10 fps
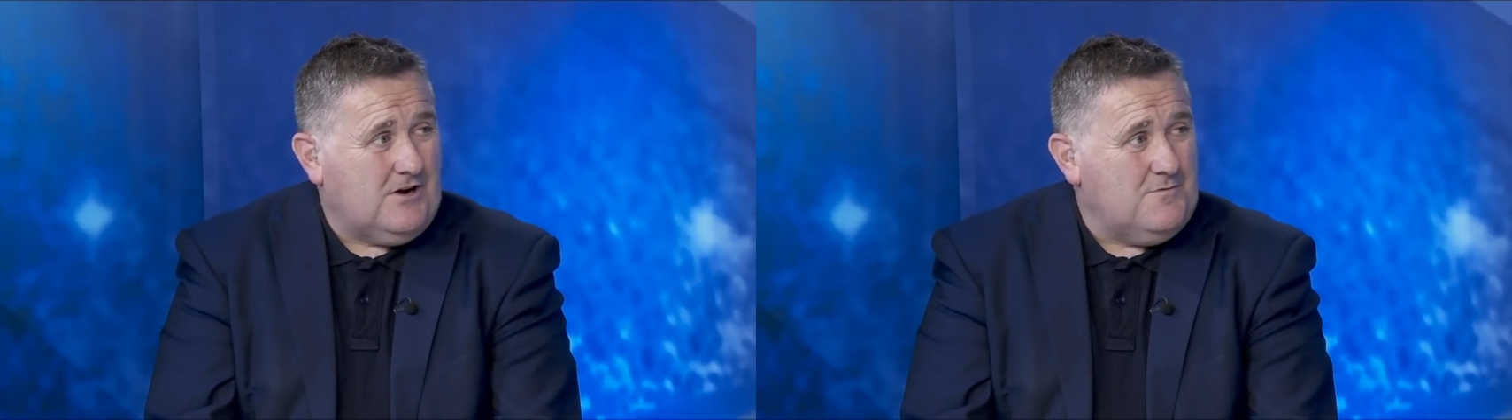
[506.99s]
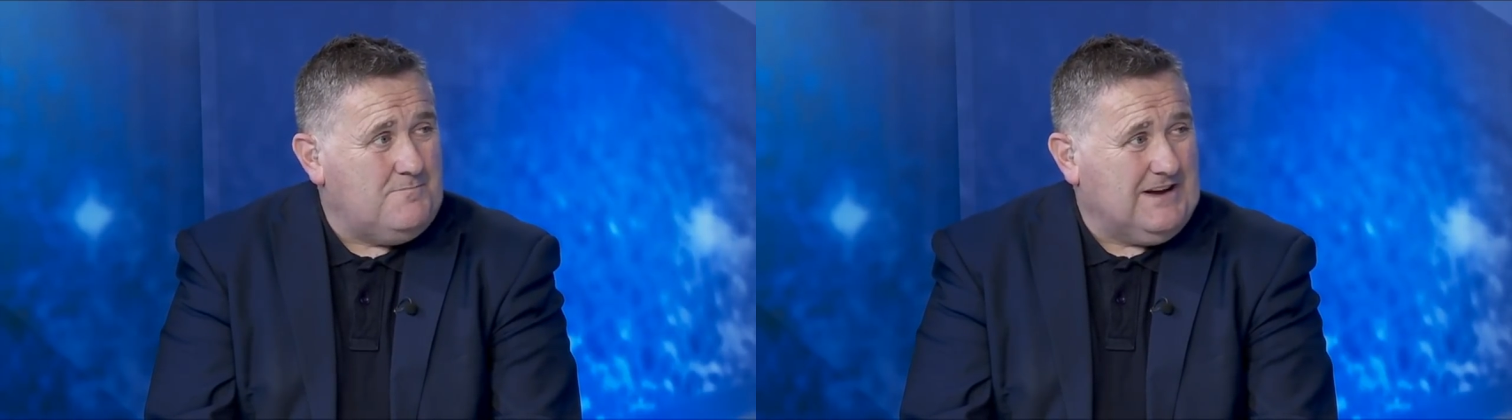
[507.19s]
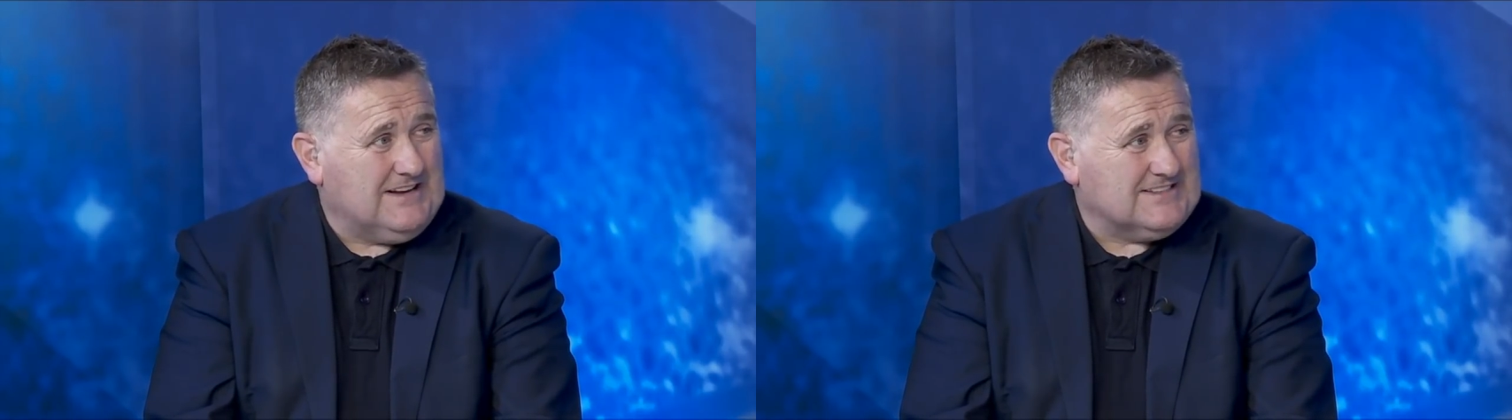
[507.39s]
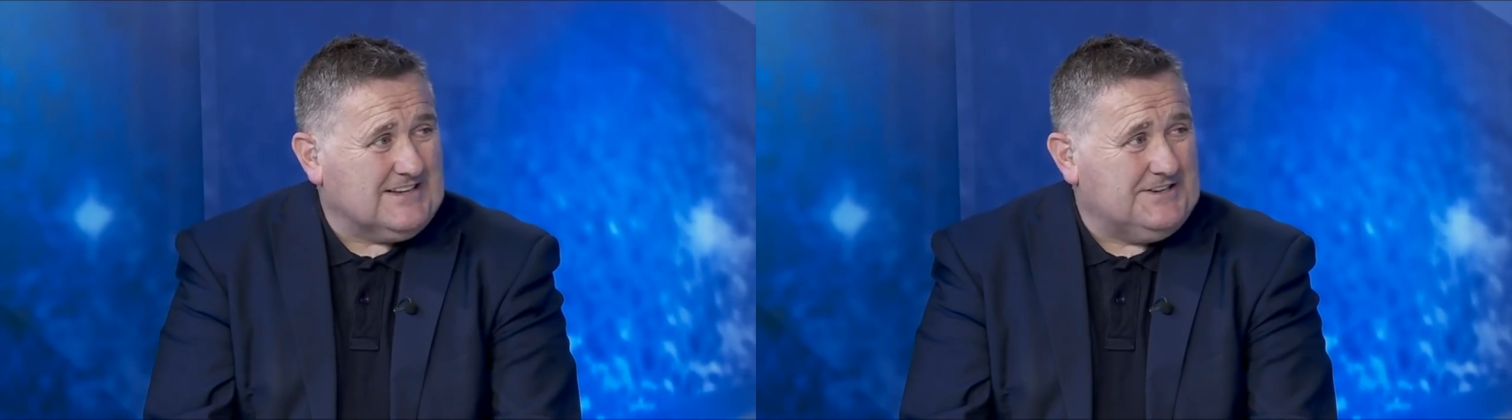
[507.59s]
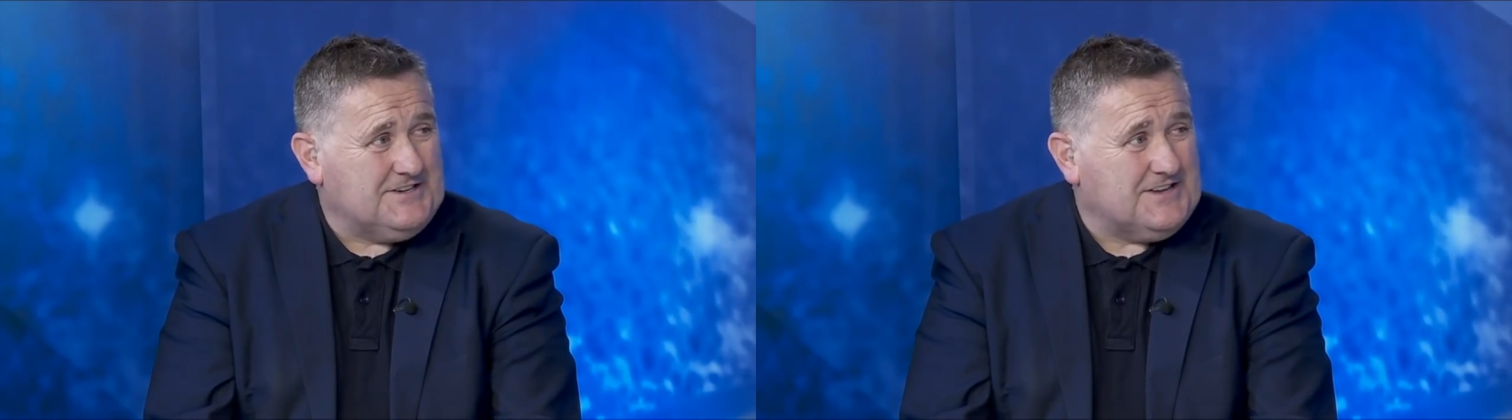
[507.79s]
How big a
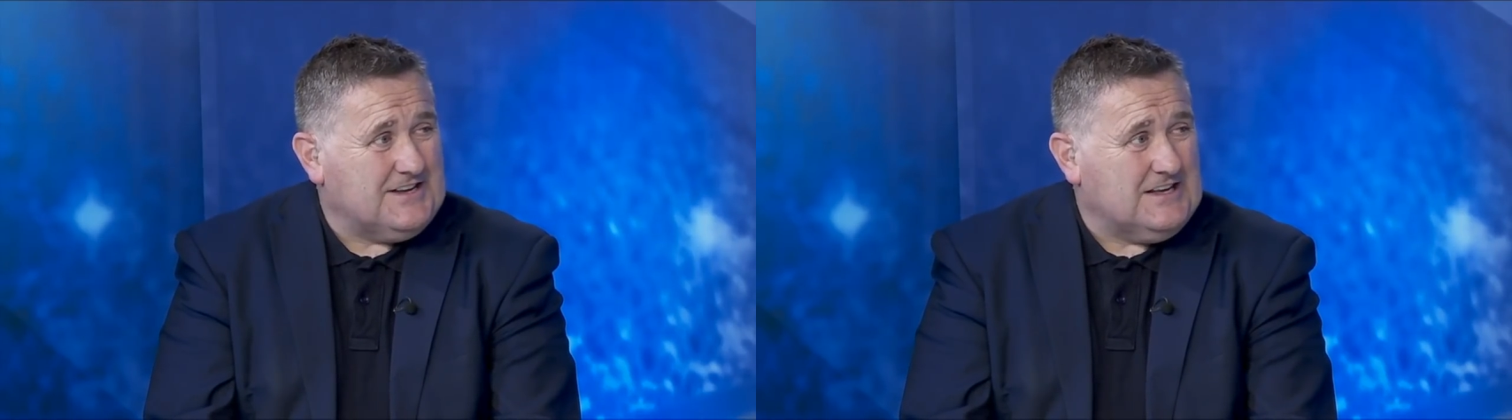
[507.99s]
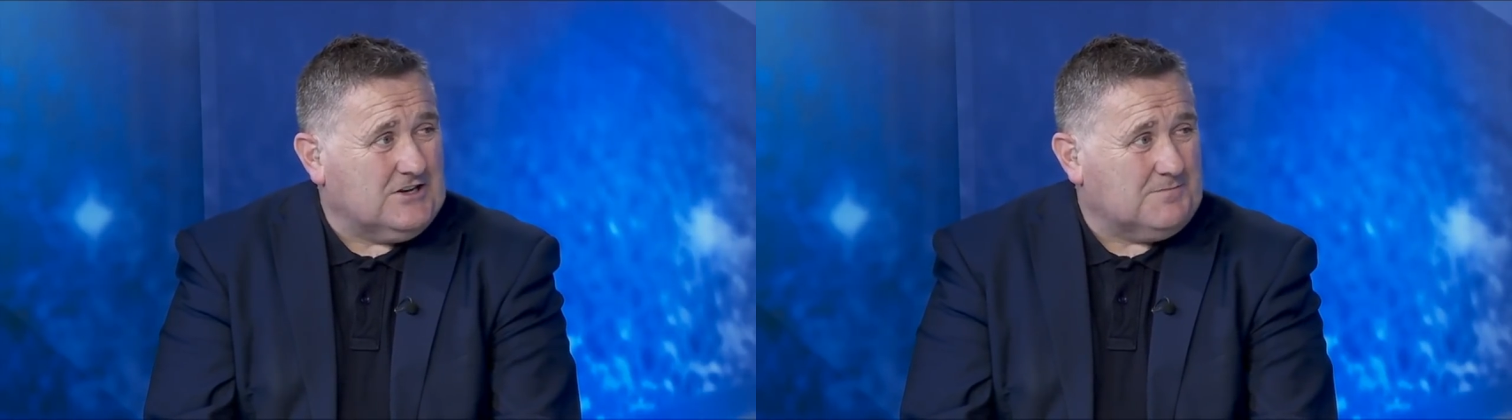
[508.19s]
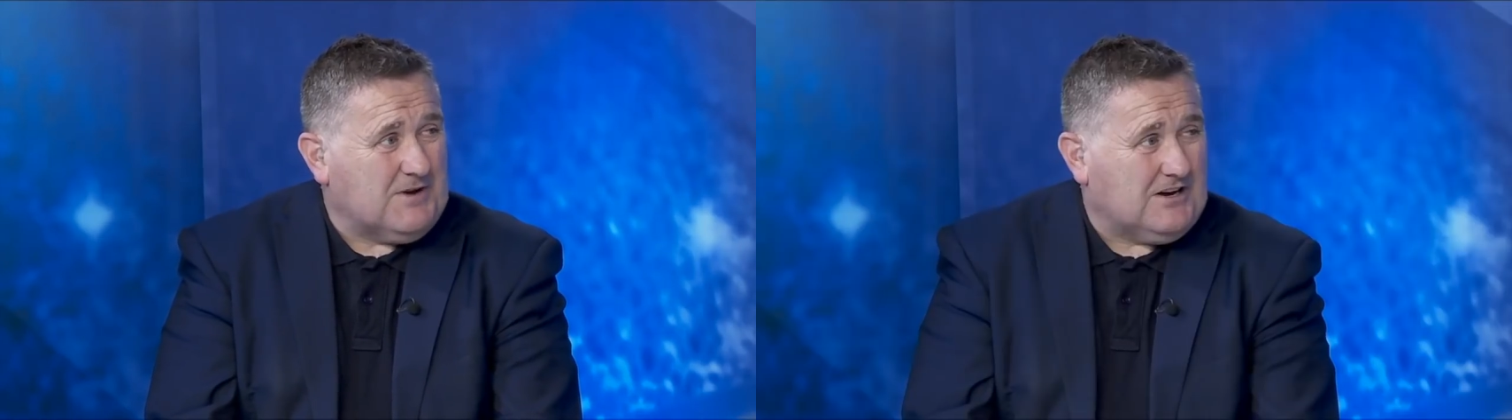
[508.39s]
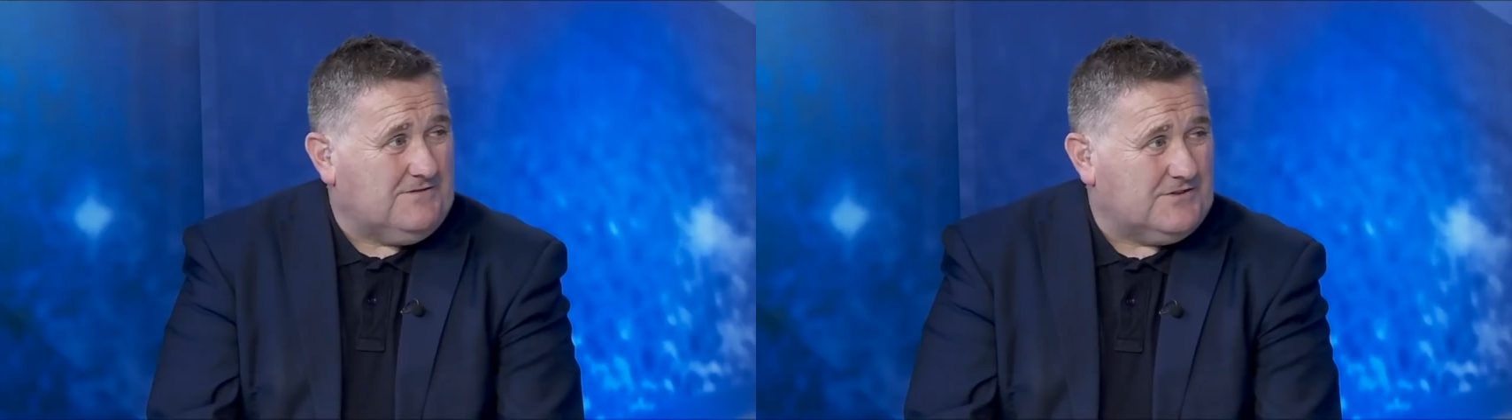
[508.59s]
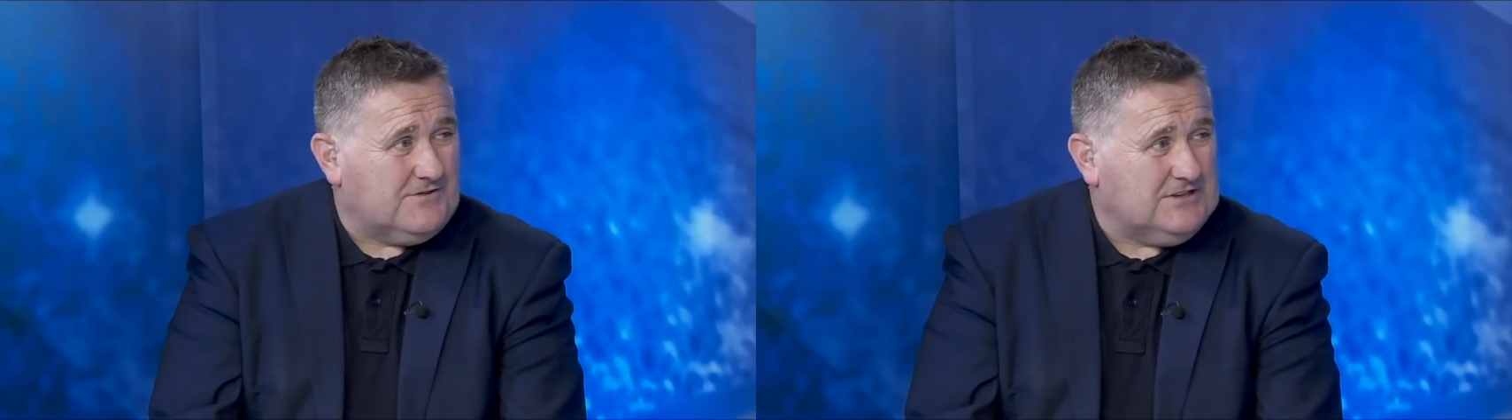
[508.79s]
star do you think he could
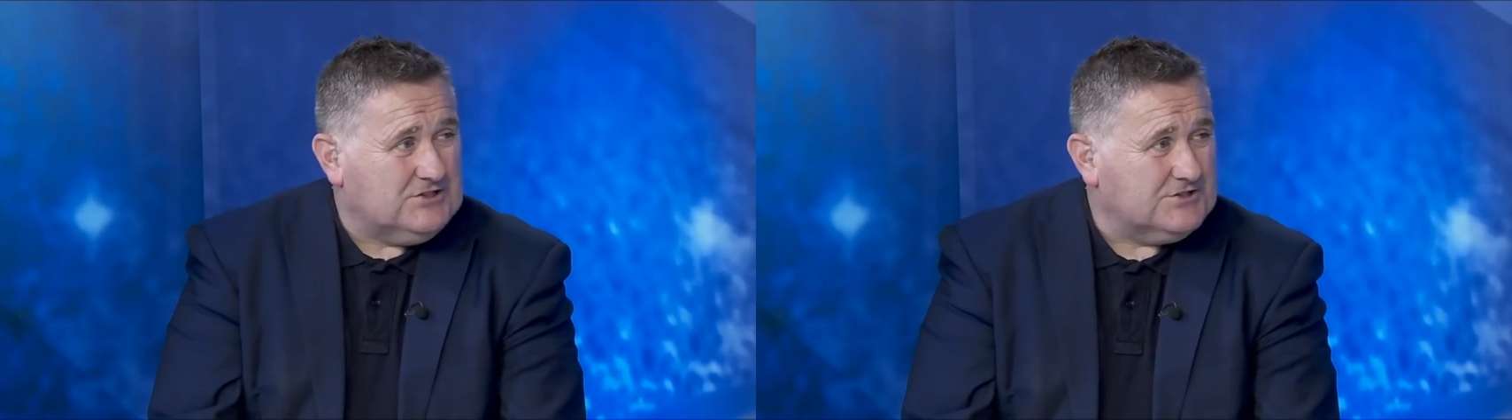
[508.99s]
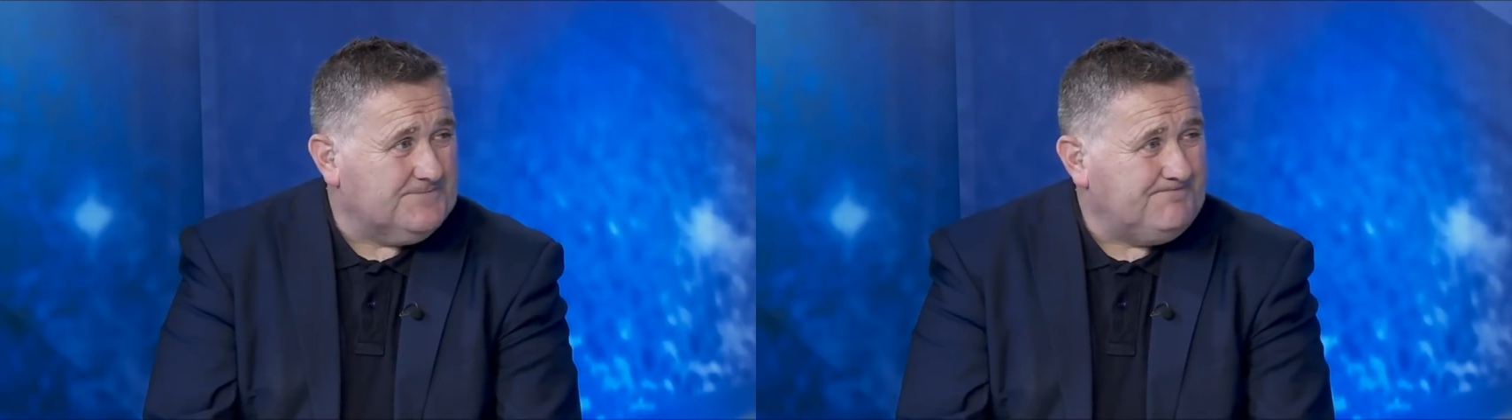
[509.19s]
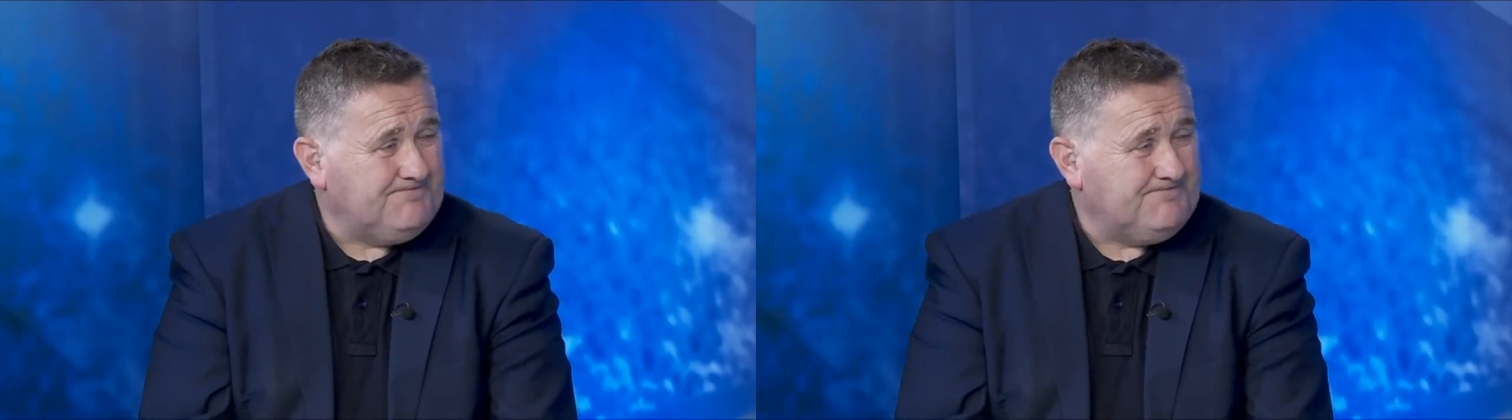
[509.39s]
become for Rangers?